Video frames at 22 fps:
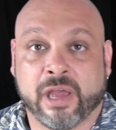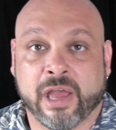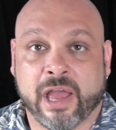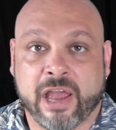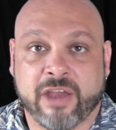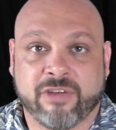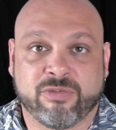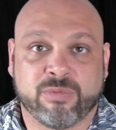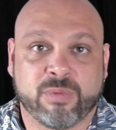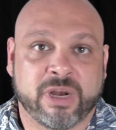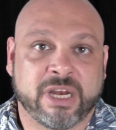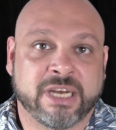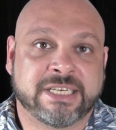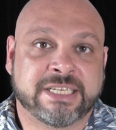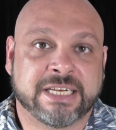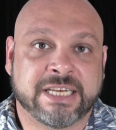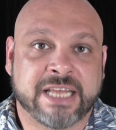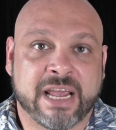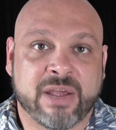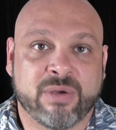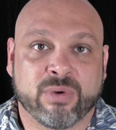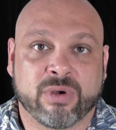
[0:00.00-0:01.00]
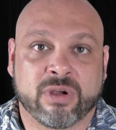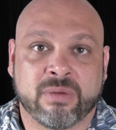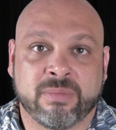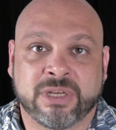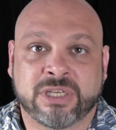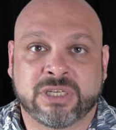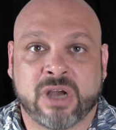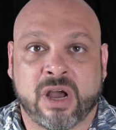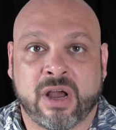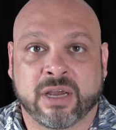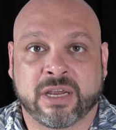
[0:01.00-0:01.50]
Hey everybody, today we're going
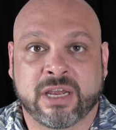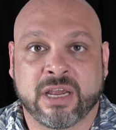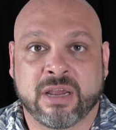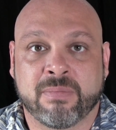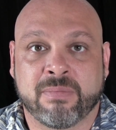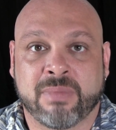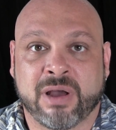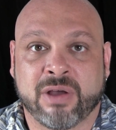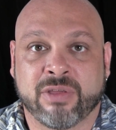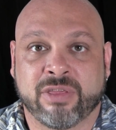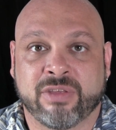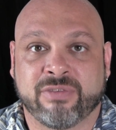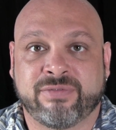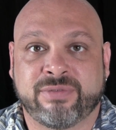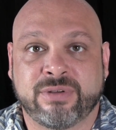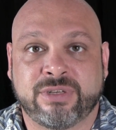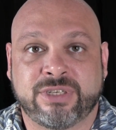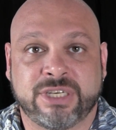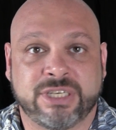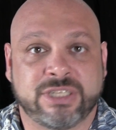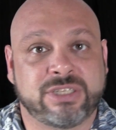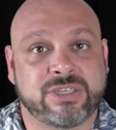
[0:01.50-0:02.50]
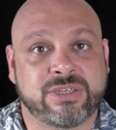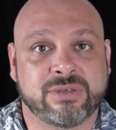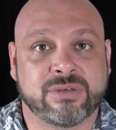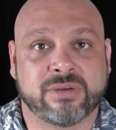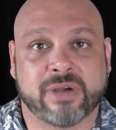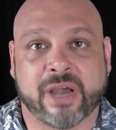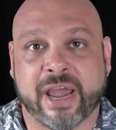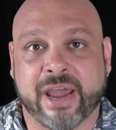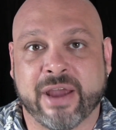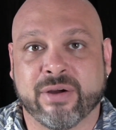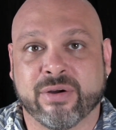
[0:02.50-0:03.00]
to be talking about the
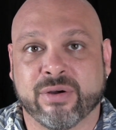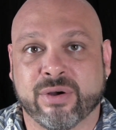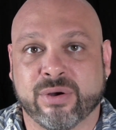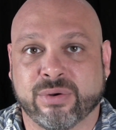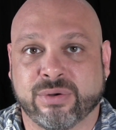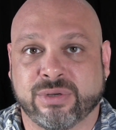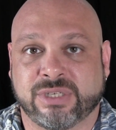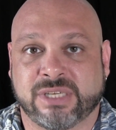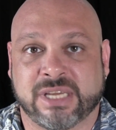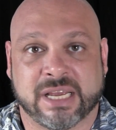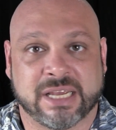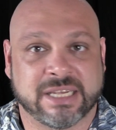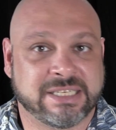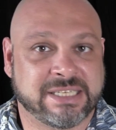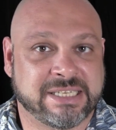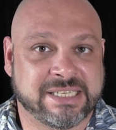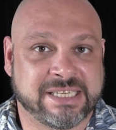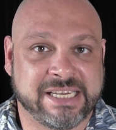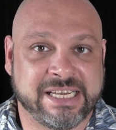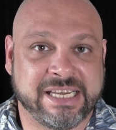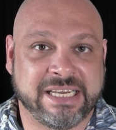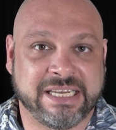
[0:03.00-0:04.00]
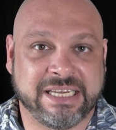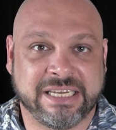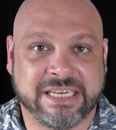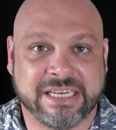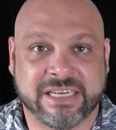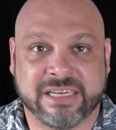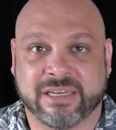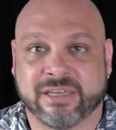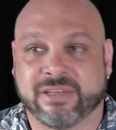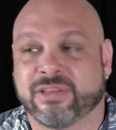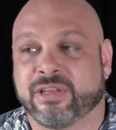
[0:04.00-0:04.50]
Fujitsu Arrows
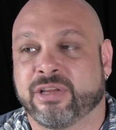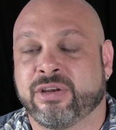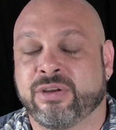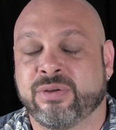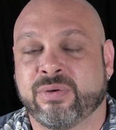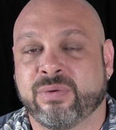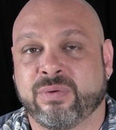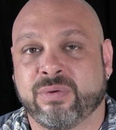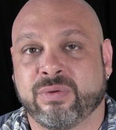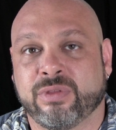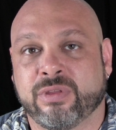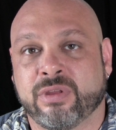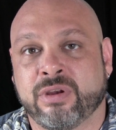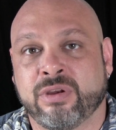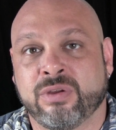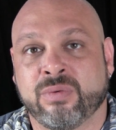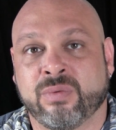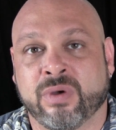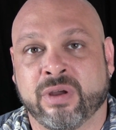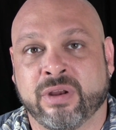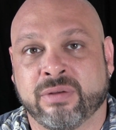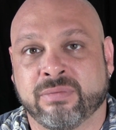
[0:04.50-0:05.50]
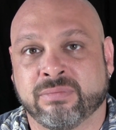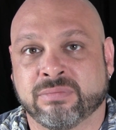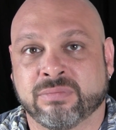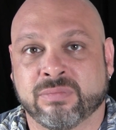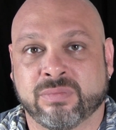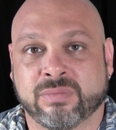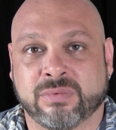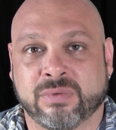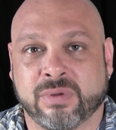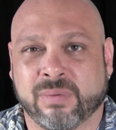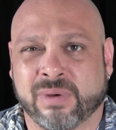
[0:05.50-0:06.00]
Z, the new one,
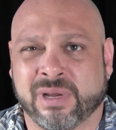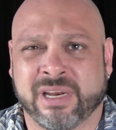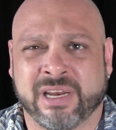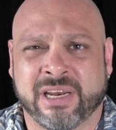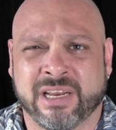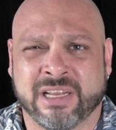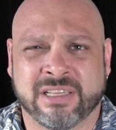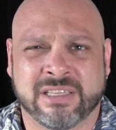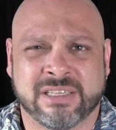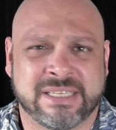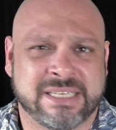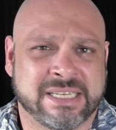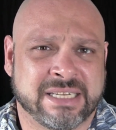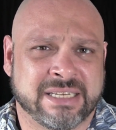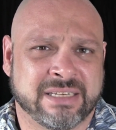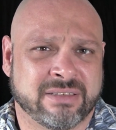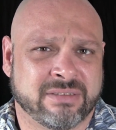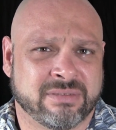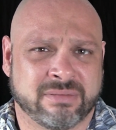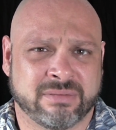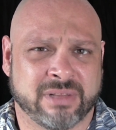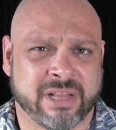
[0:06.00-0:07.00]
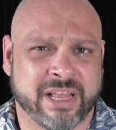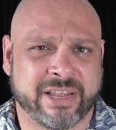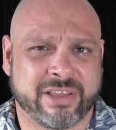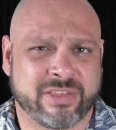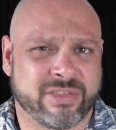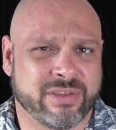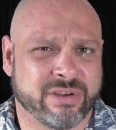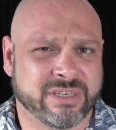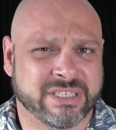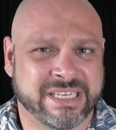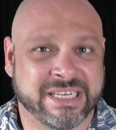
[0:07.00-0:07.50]
the one that ends in
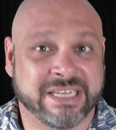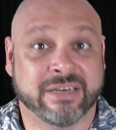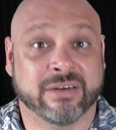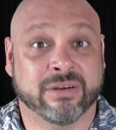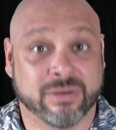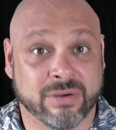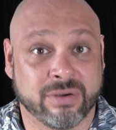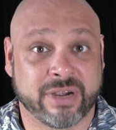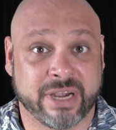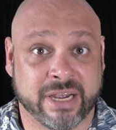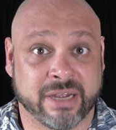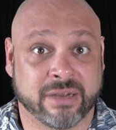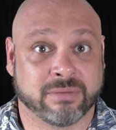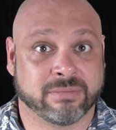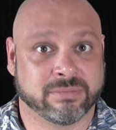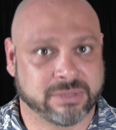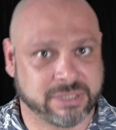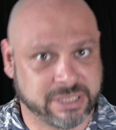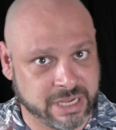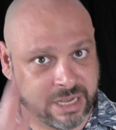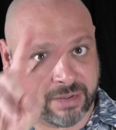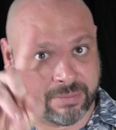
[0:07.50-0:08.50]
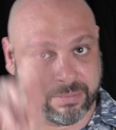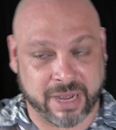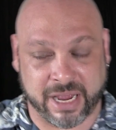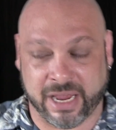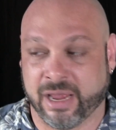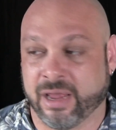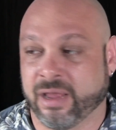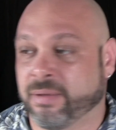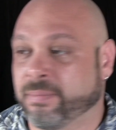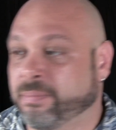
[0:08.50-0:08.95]
like 13. Okay, see ya, bye.